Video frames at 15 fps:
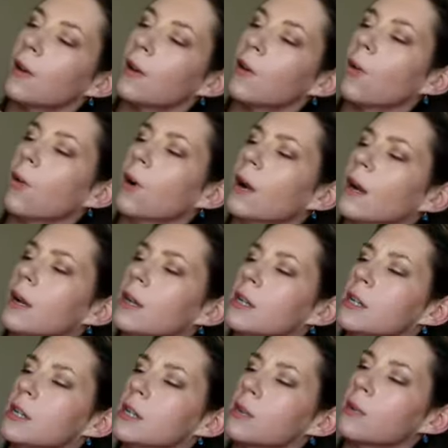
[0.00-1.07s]

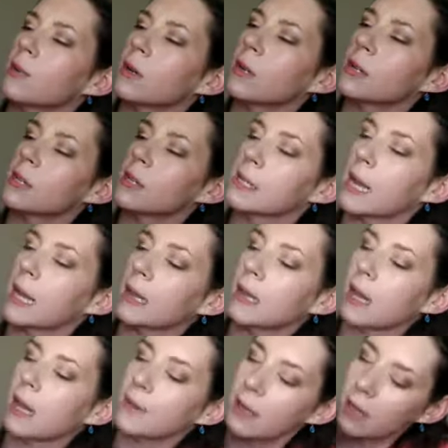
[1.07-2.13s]
Gorgeous, gorgeous. I
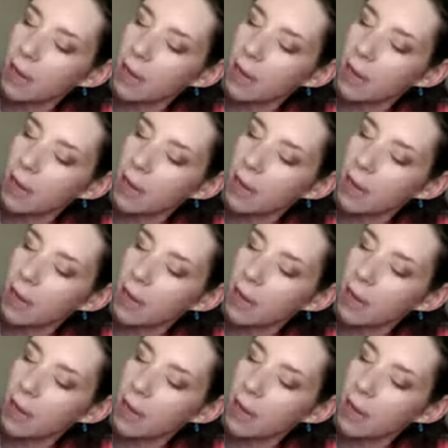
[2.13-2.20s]
love it.